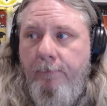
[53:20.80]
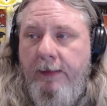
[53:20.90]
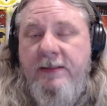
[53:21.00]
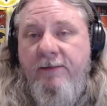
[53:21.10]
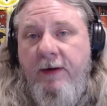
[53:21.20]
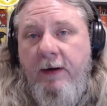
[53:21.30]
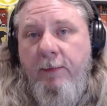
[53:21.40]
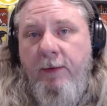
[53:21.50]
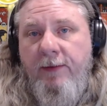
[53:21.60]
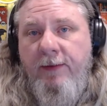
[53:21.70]
it's a very
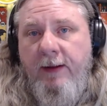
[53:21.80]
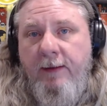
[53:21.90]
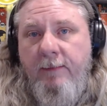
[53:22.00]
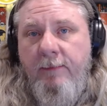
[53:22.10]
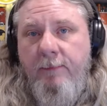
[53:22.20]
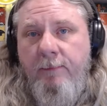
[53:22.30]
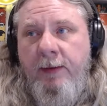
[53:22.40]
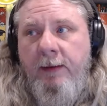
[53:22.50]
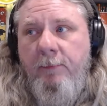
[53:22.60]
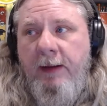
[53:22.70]
real thing.
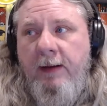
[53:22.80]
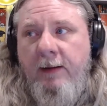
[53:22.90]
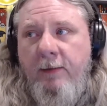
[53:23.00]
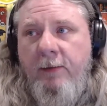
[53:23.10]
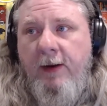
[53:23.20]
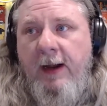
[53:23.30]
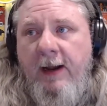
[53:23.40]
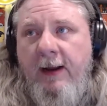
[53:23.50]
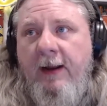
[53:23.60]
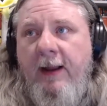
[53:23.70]

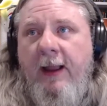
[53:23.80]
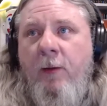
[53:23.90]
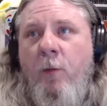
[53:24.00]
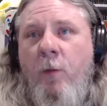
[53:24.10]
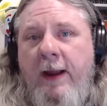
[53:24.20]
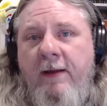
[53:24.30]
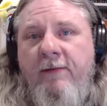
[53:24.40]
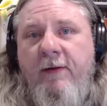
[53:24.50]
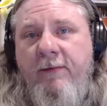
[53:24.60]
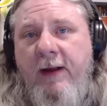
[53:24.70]
Creating a wave
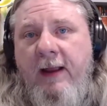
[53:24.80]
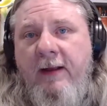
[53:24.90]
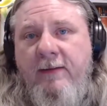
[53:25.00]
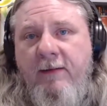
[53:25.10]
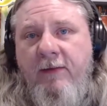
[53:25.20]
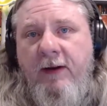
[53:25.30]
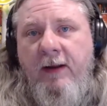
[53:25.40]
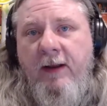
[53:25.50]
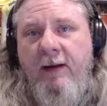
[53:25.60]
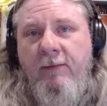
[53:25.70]
of
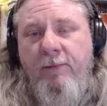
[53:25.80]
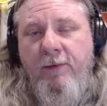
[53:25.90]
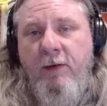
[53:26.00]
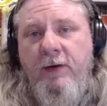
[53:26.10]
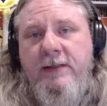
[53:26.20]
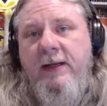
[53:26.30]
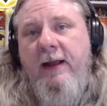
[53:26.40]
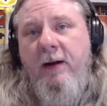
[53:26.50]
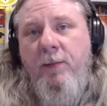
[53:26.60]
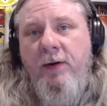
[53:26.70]
negativity and focusing
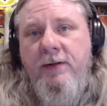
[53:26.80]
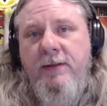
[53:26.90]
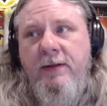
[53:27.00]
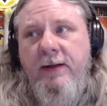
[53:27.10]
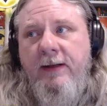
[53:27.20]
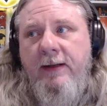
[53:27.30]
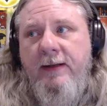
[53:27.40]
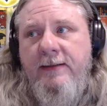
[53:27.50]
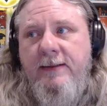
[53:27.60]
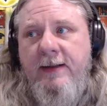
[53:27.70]
at a person
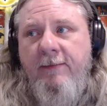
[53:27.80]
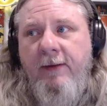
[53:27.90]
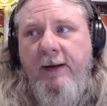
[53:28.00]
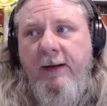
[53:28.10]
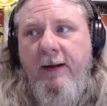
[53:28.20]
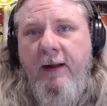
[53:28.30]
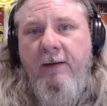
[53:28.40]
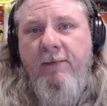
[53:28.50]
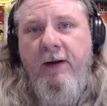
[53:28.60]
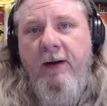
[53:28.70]
is definitely not a
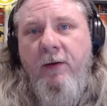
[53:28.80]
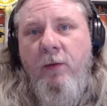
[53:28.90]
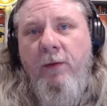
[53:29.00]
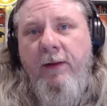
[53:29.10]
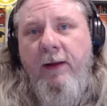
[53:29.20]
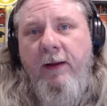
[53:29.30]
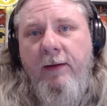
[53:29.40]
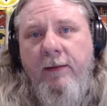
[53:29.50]
fucking cool thing.